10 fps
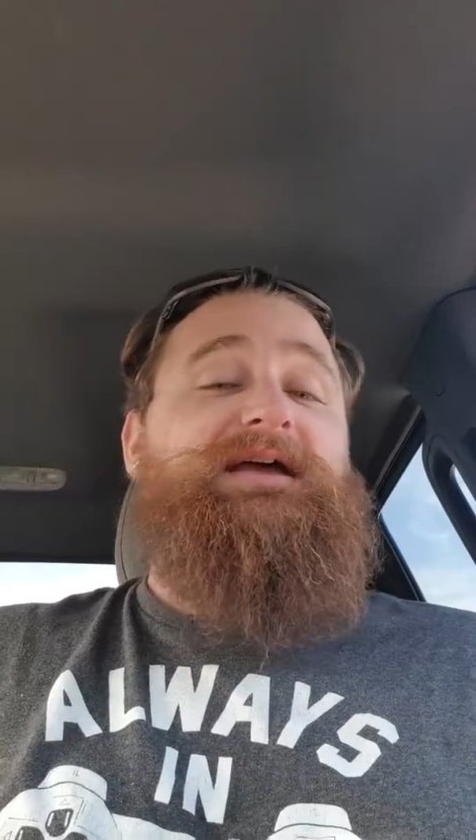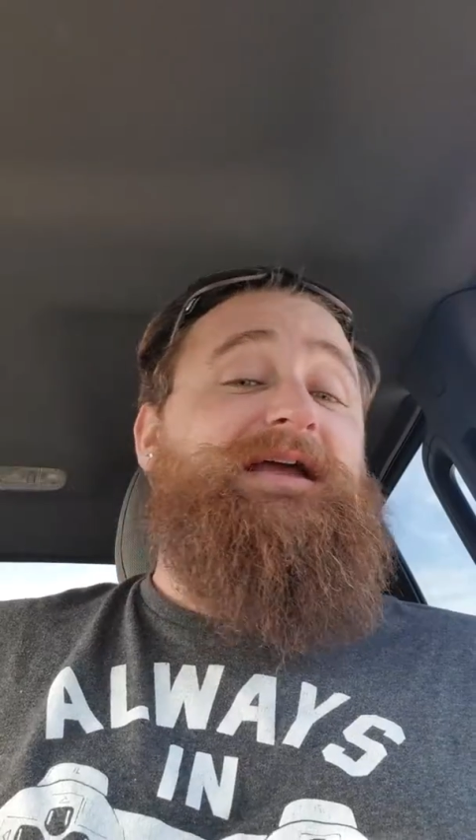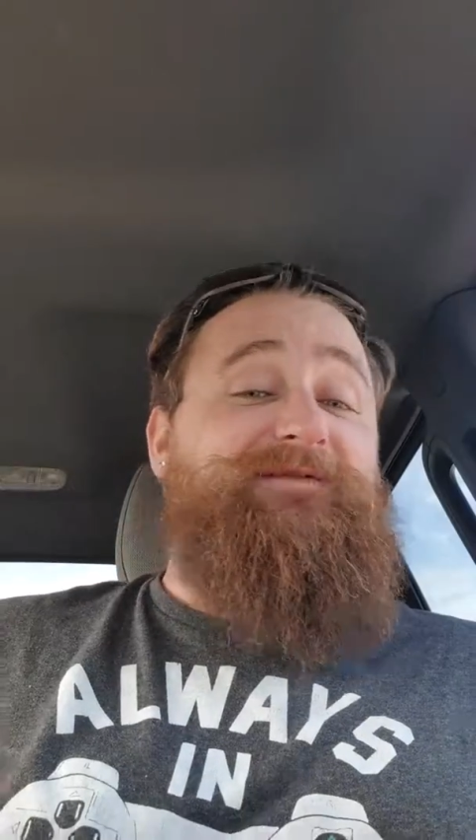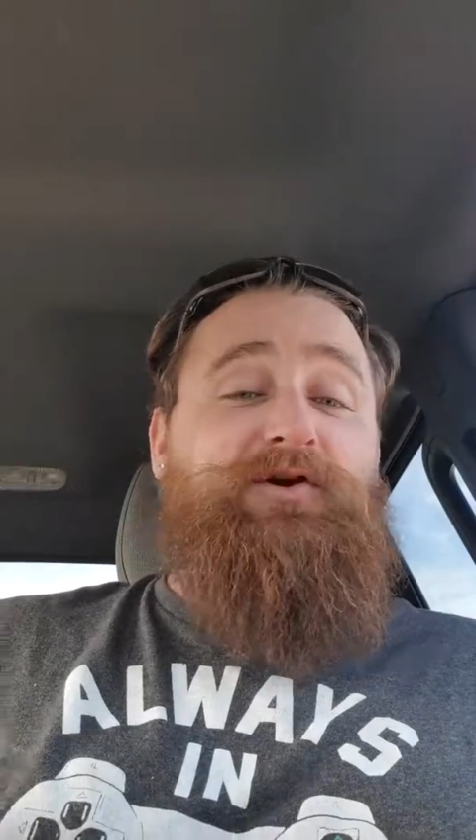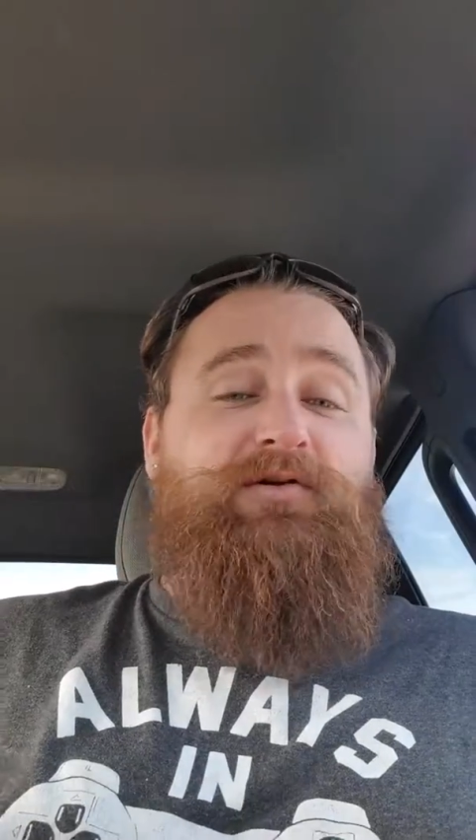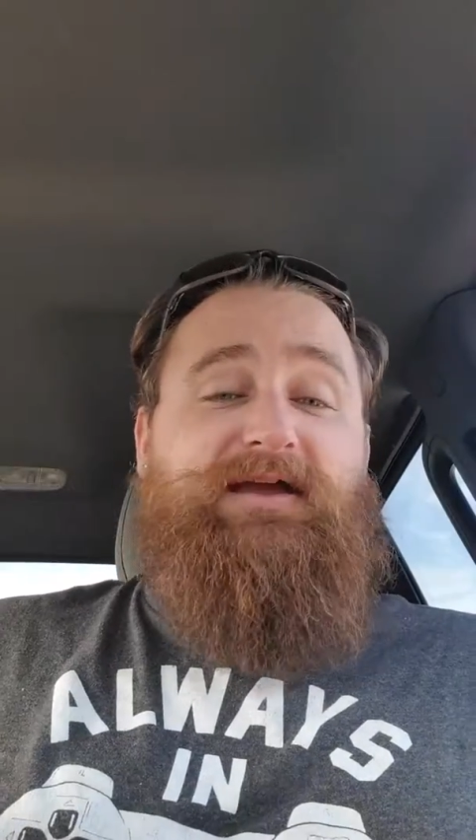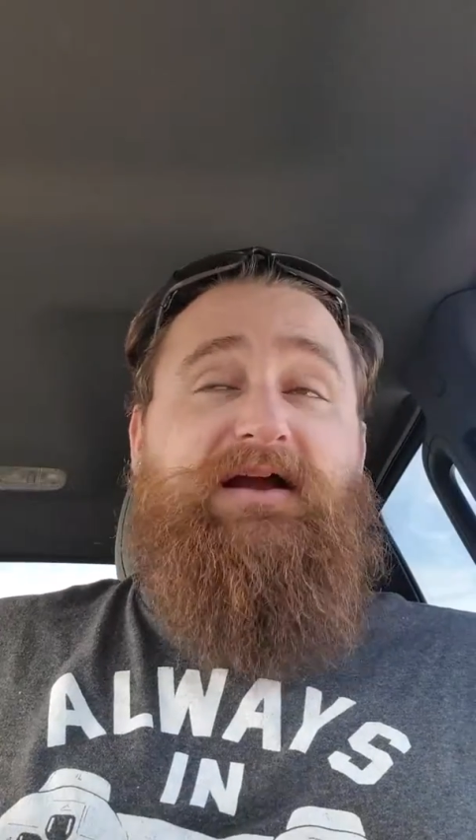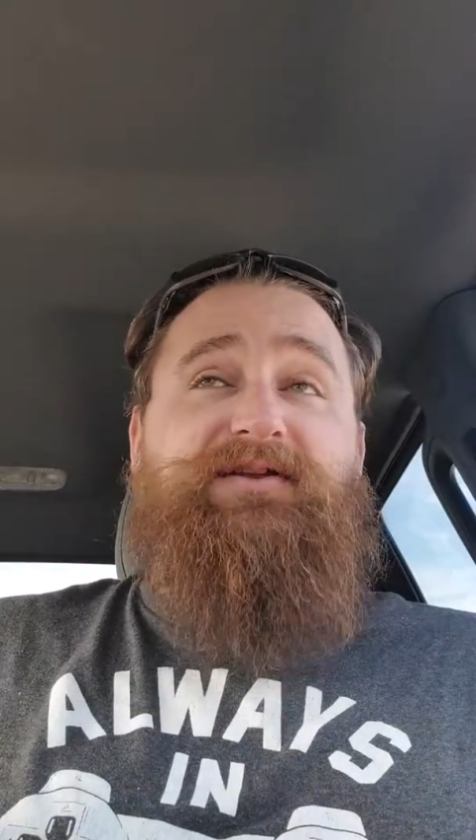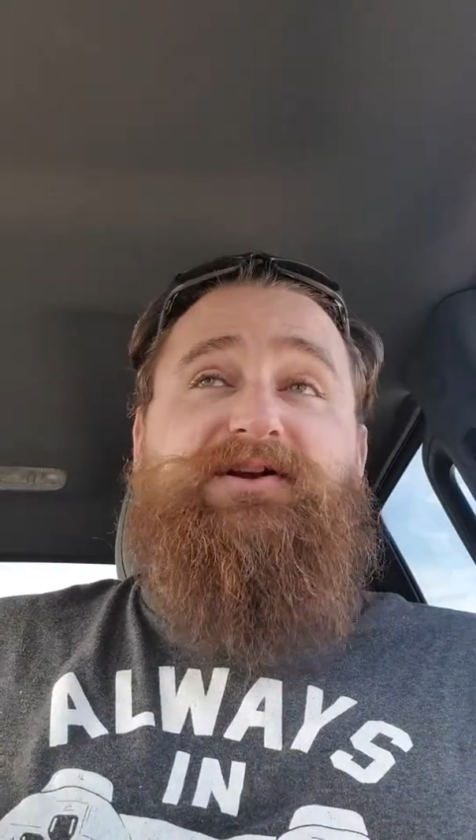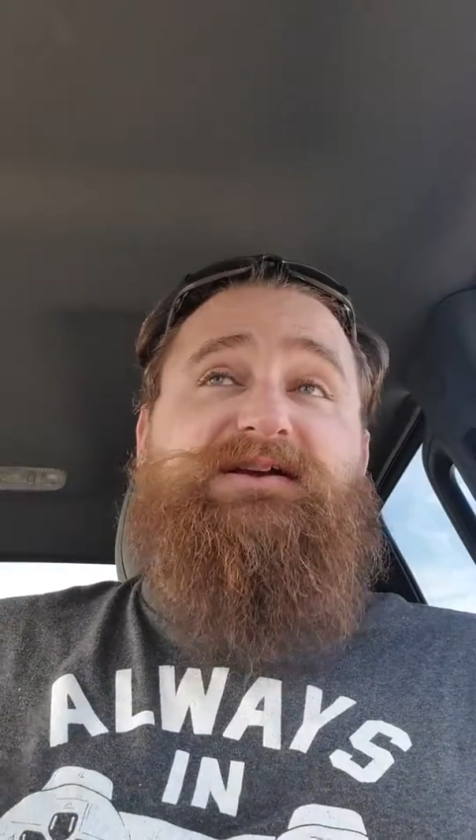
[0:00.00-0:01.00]
If you don't
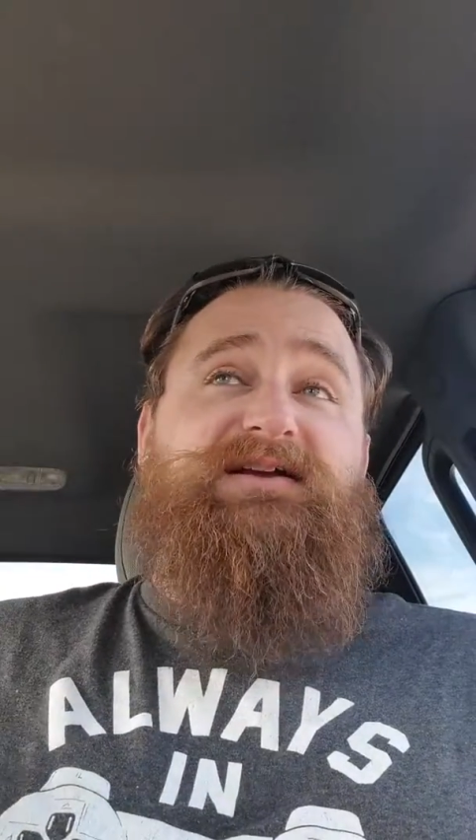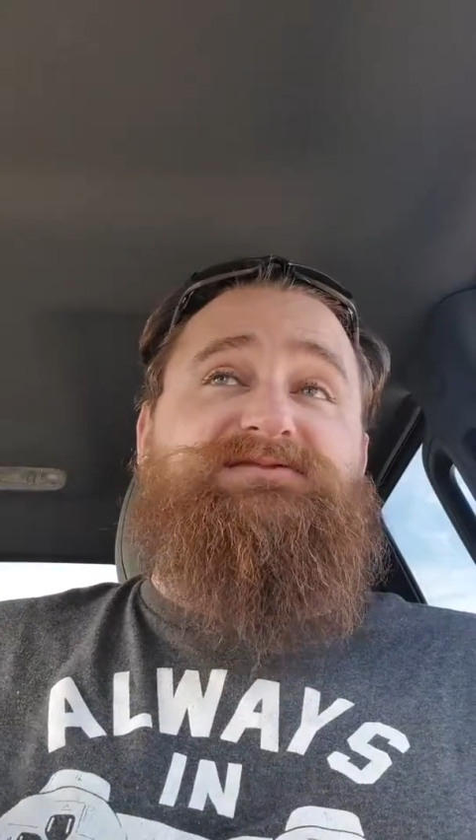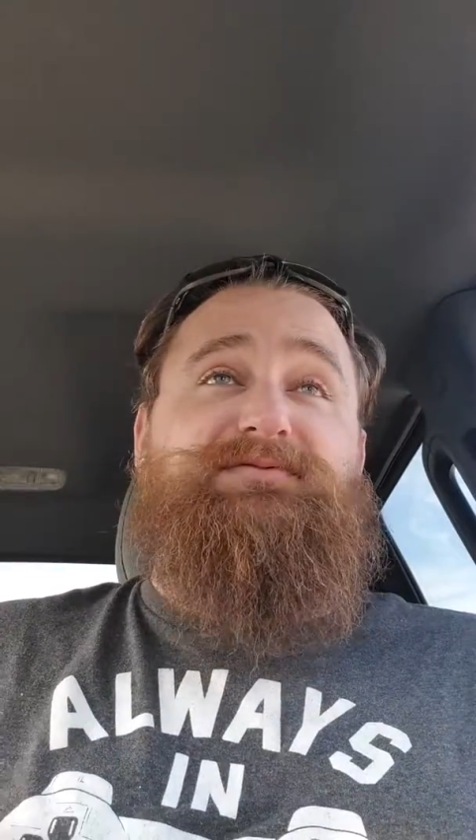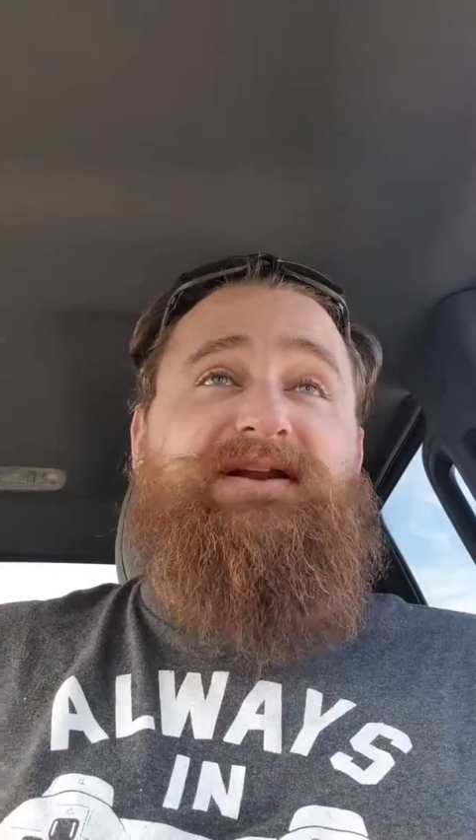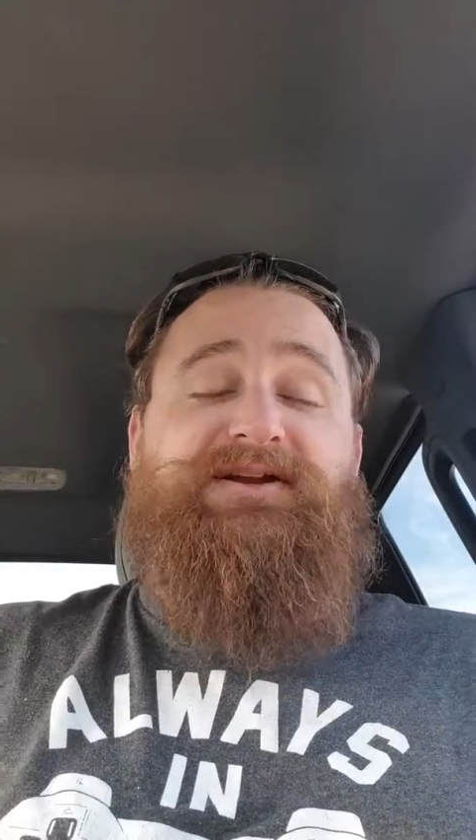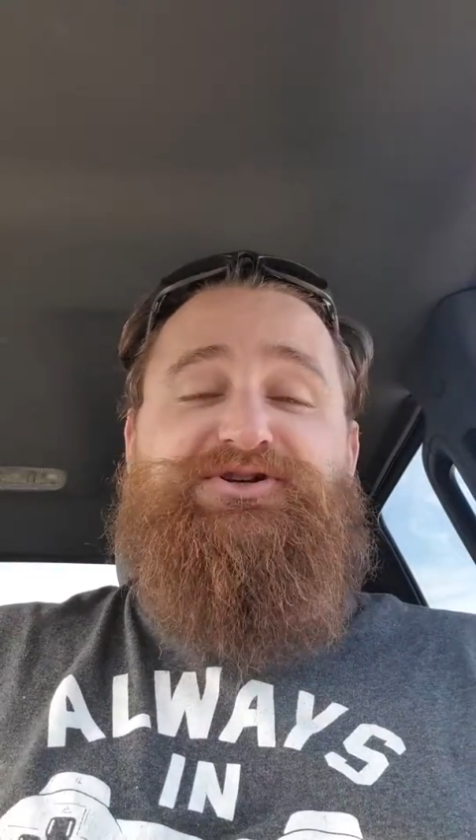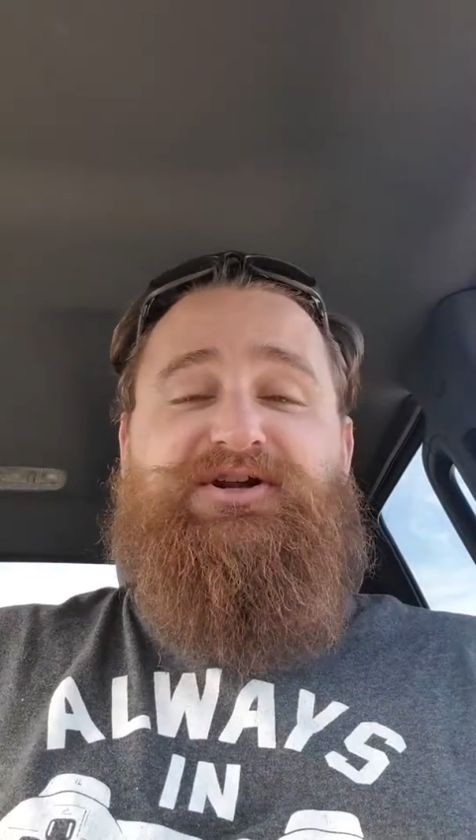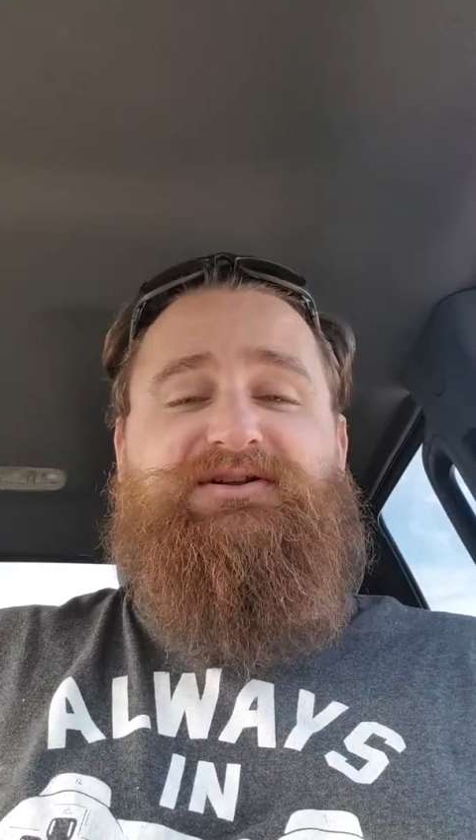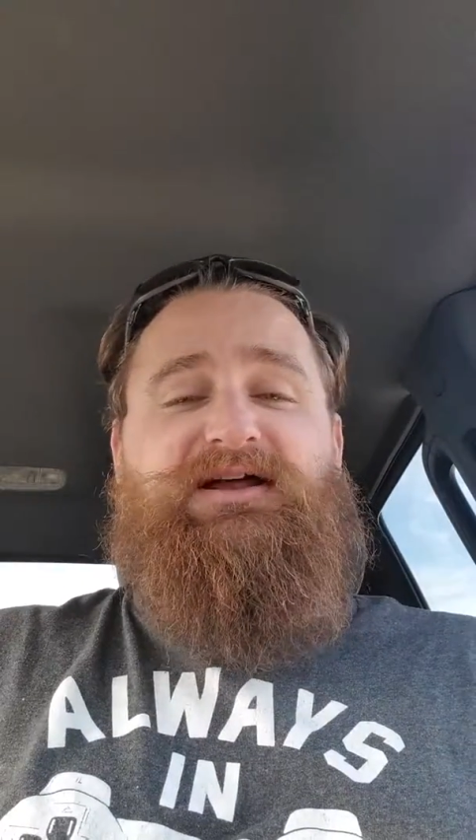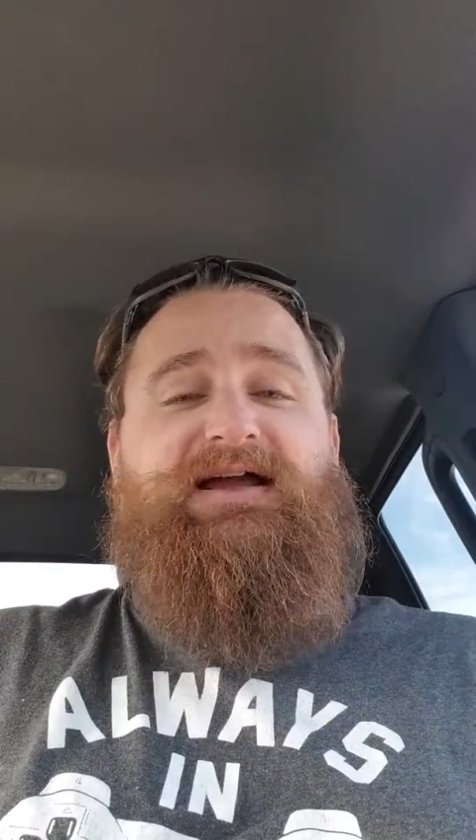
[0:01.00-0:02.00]
care that your kid's reading
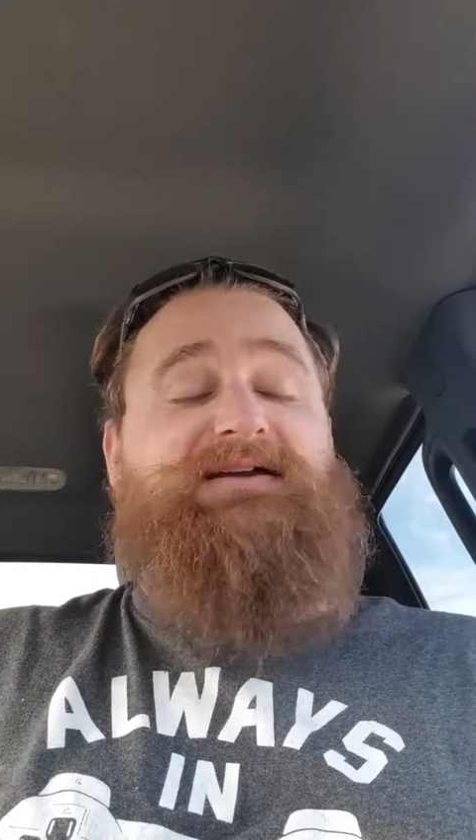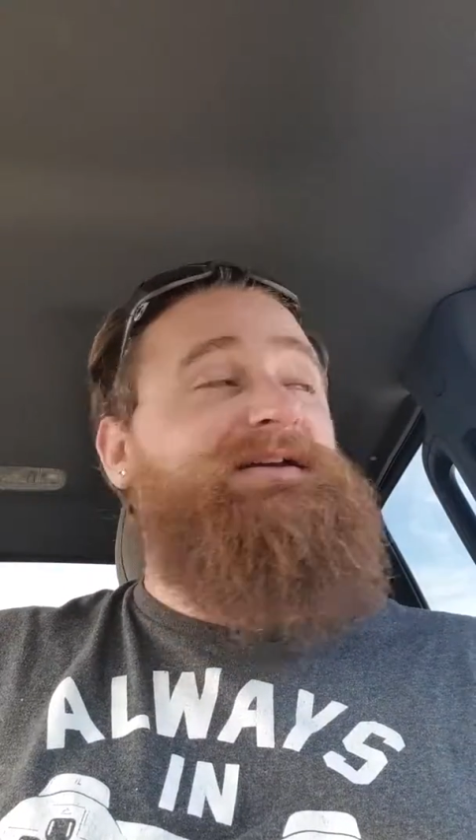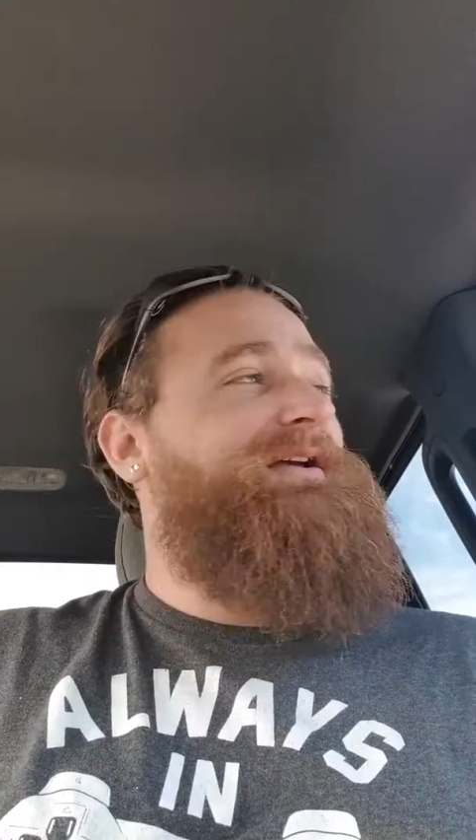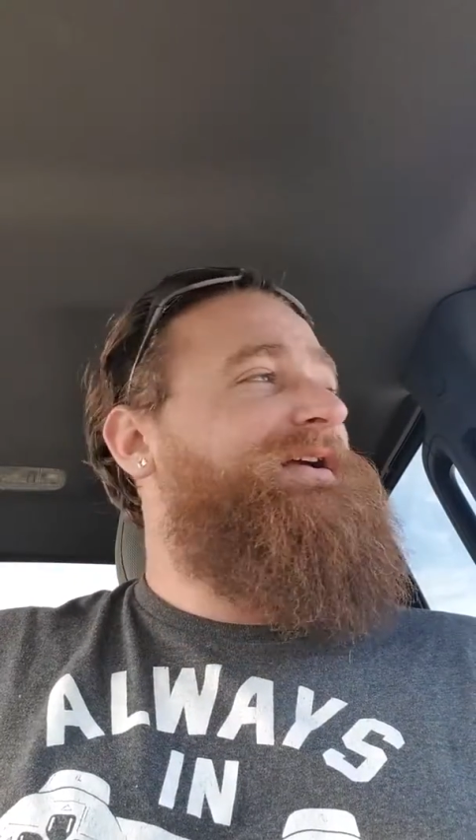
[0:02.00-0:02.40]
shit like,